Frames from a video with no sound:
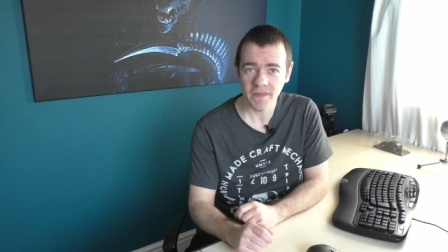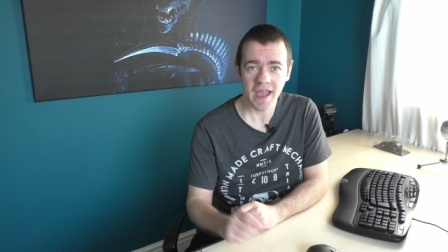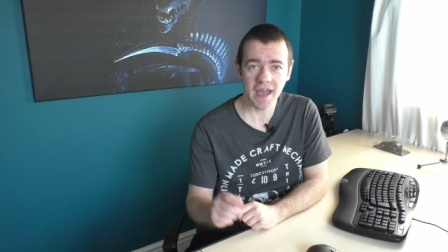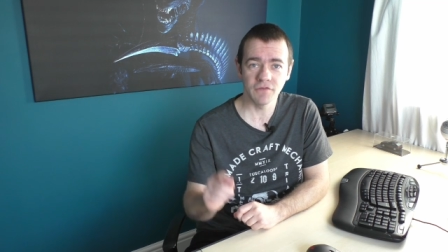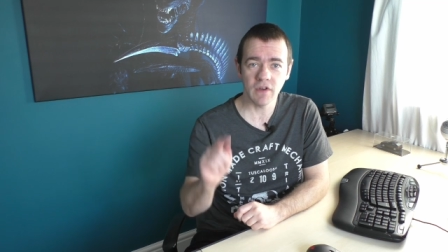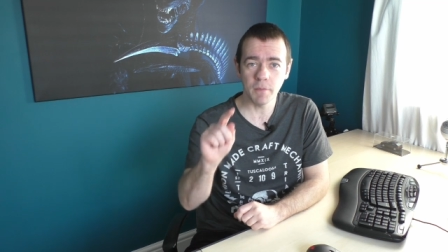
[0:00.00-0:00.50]

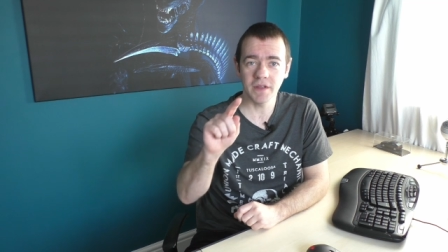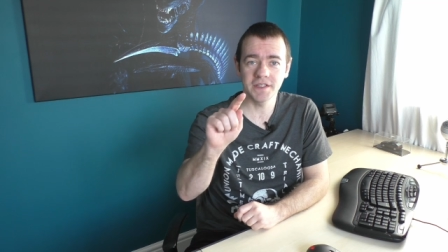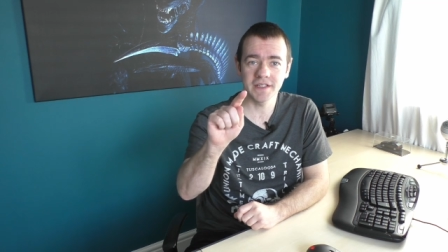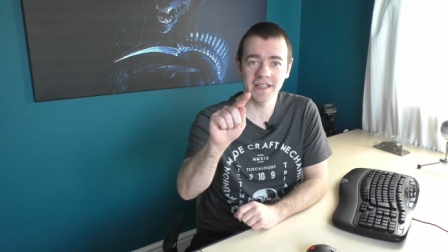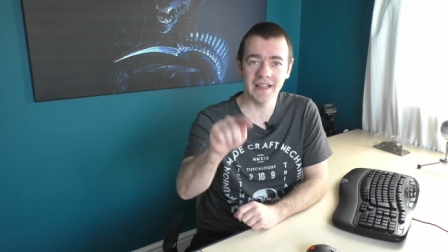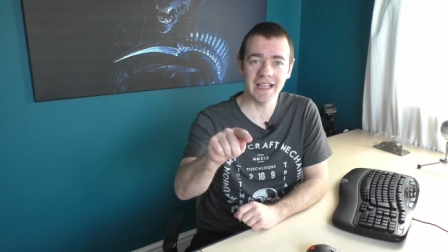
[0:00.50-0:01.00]
and remember
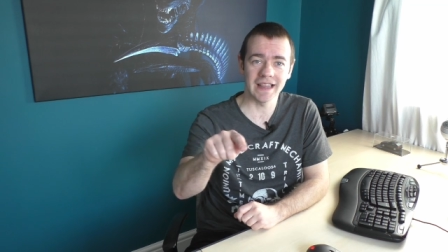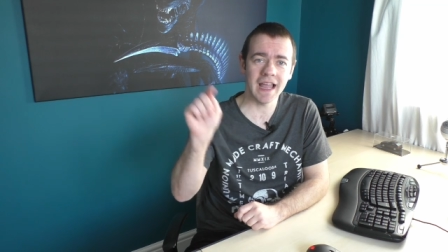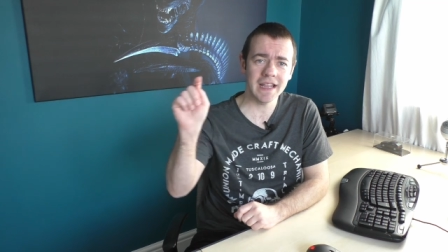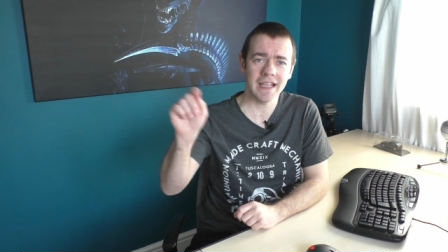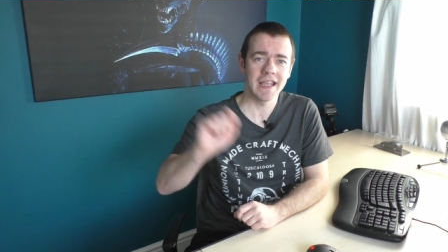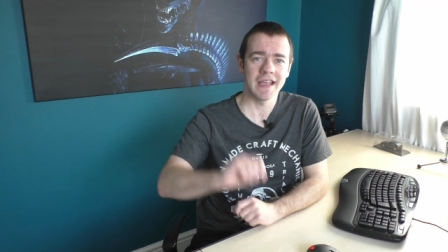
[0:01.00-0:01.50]
to click
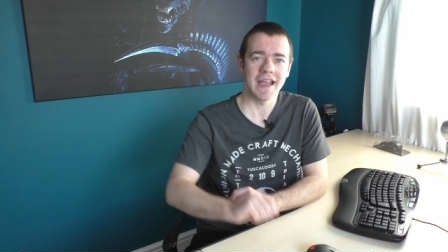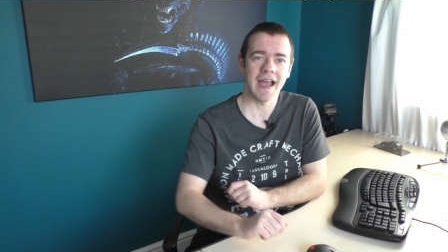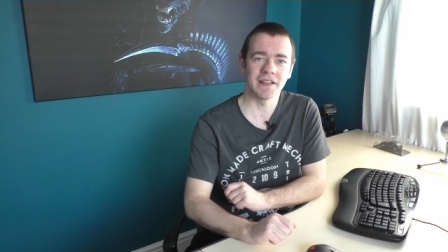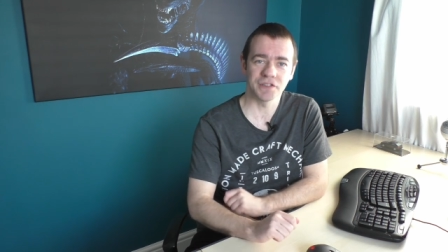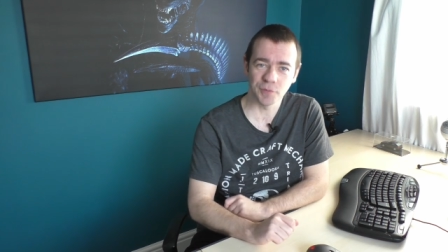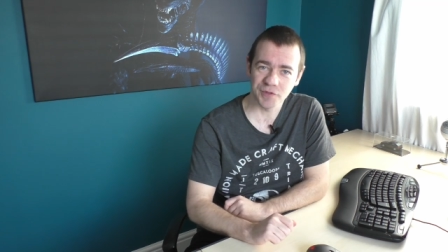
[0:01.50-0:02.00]
like
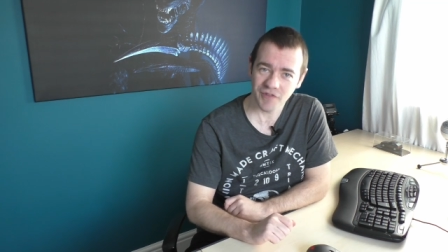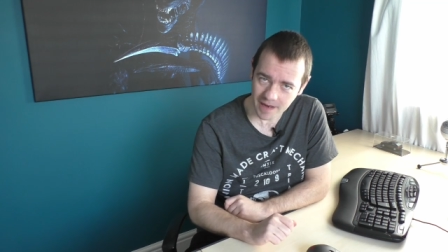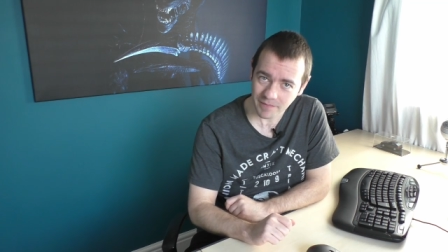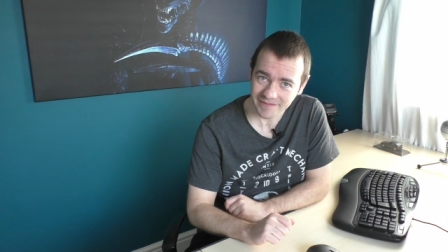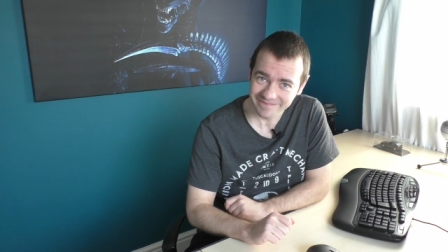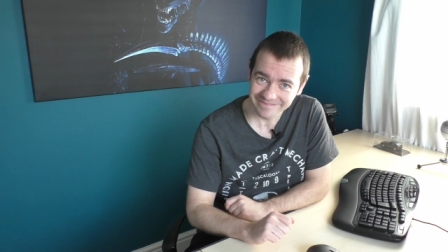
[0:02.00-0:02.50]
and
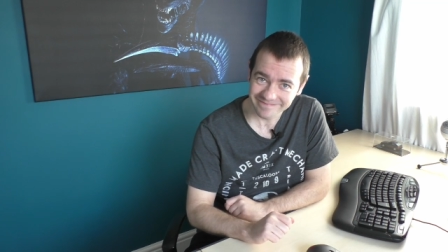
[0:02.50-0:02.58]
subscribe.